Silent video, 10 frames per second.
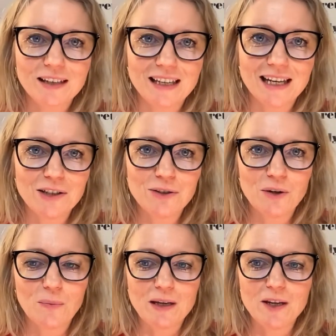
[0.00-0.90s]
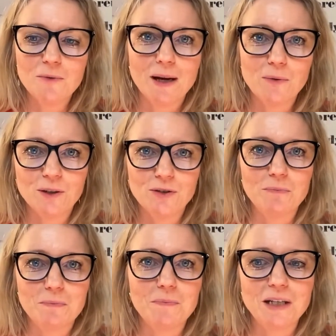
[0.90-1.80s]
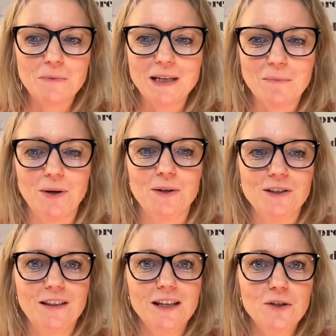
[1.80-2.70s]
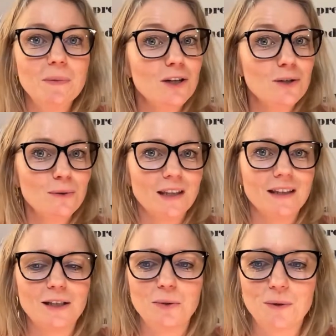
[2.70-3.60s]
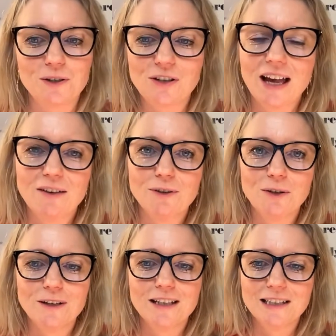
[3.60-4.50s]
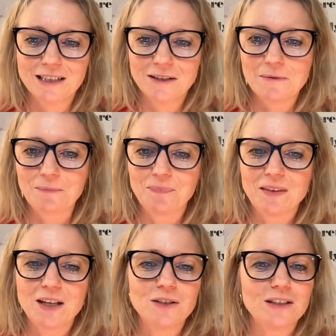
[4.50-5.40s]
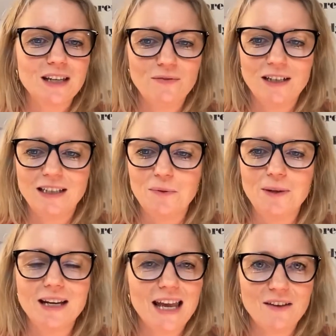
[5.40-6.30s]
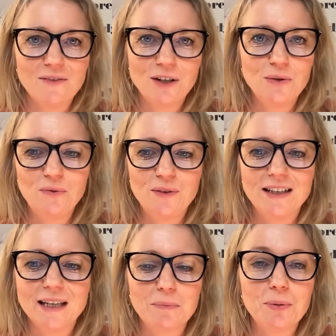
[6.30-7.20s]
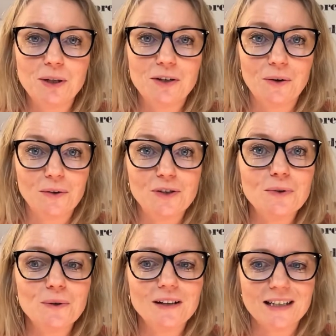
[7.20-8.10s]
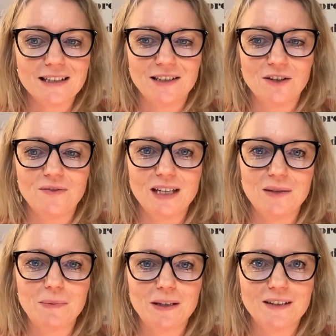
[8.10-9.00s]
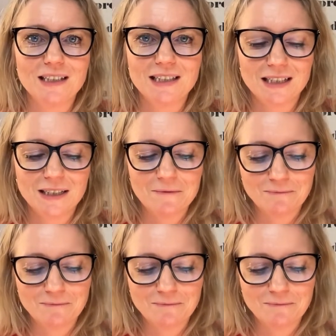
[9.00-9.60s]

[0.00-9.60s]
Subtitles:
getting to know me, you might want to meet me in person. That could be a new thing that you want to have on your list. So definitely, whatever you feel like, put it on your list of experiences.